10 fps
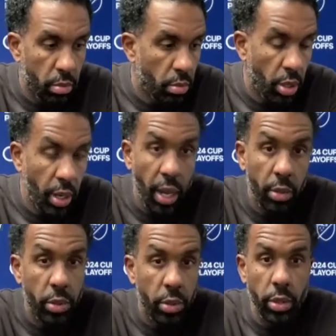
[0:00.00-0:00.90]
all
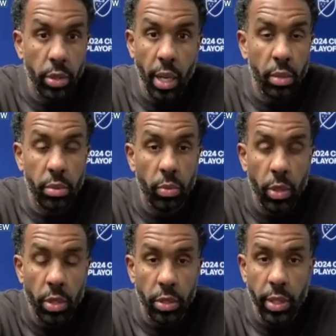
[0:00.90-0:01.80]
out or not out
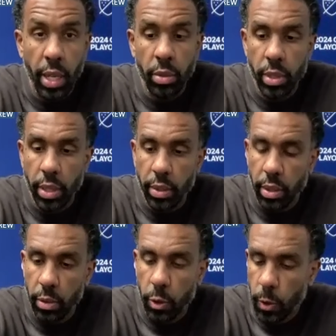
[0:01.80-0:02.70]
was not out, and
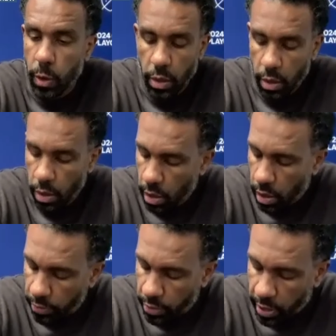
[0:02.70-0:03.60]
uh,
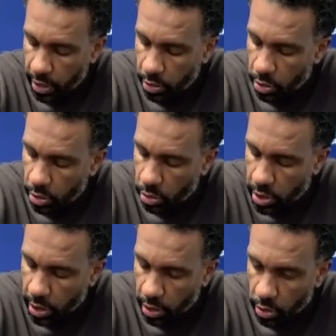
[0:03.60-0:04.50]
and after that the, the
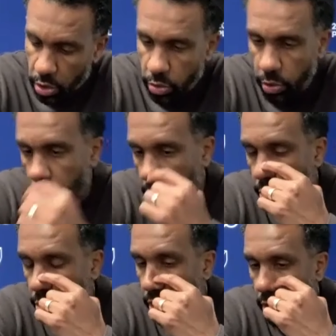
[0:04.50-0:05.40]
second goal we got
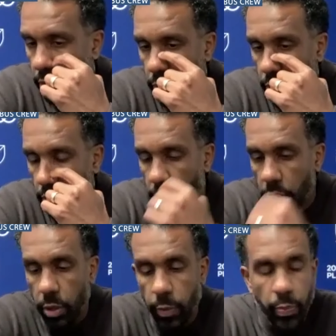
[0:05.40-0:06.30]
punished with,
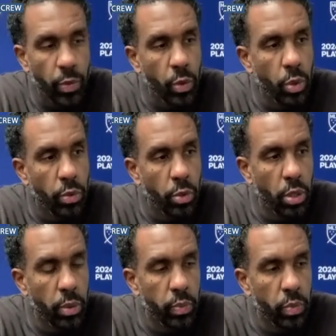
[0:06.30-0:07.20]
um, with
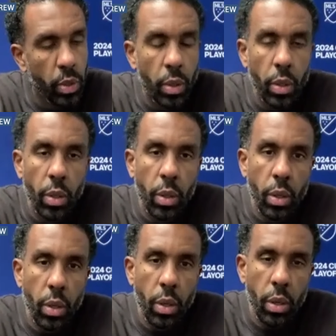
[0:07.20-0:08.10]
um,
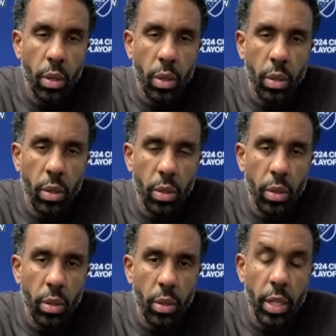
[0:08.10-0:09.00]
a
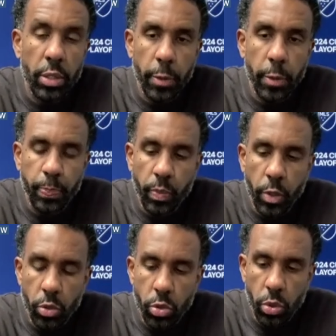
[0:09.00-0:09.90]
counter.
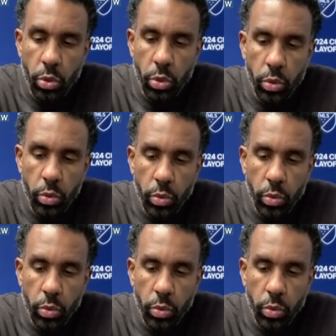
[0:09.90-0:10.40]
So